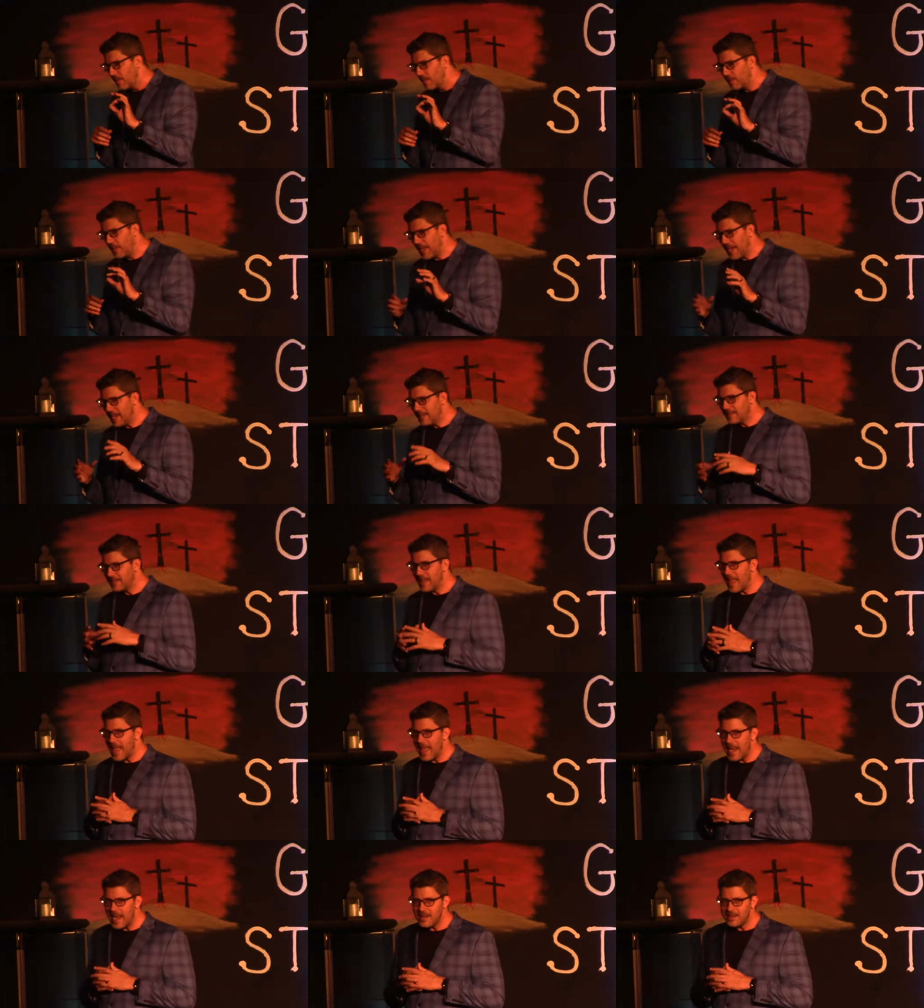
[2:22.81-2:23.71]
these
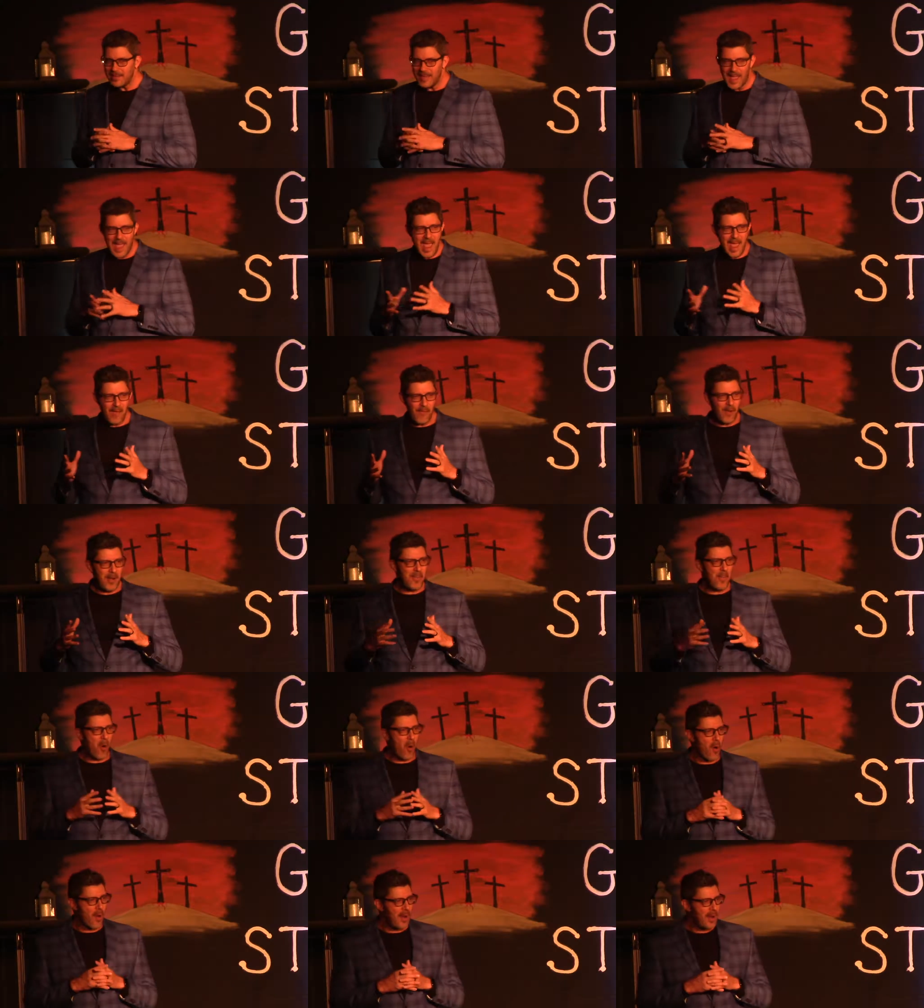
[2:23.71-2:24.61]
days, every
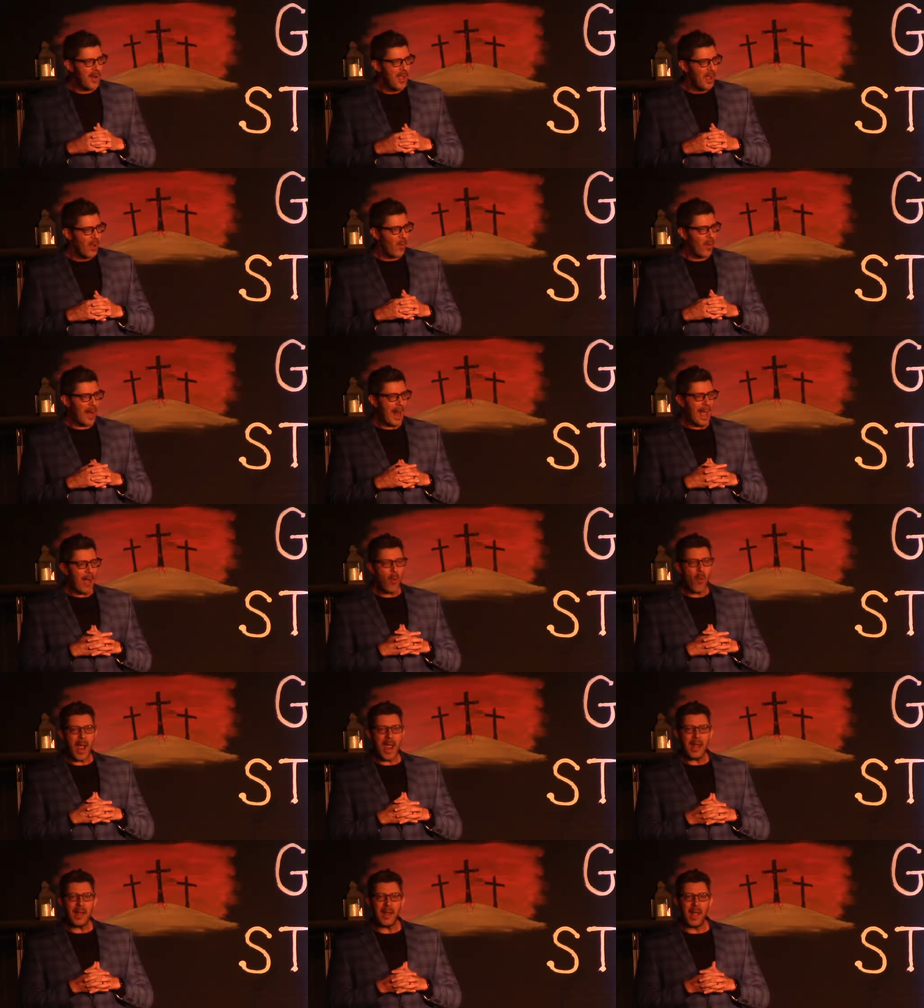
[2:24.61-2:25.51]
morning, when I
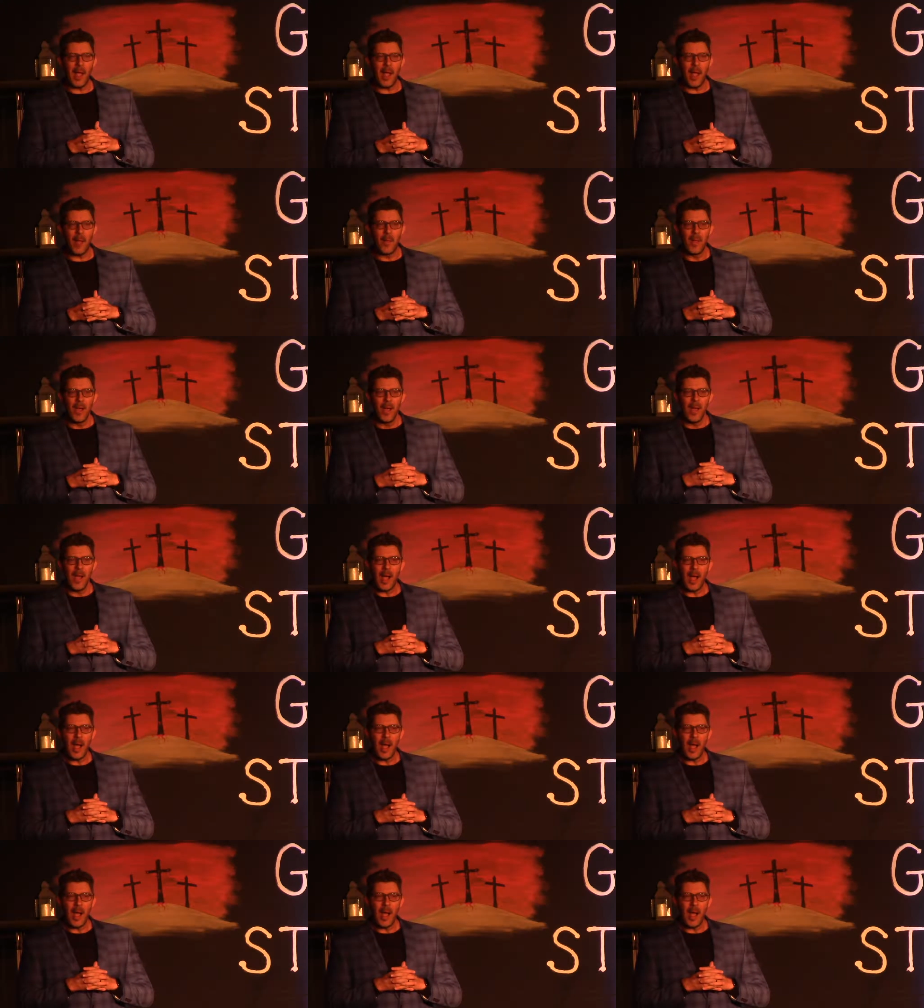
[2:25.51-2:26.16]
wake up,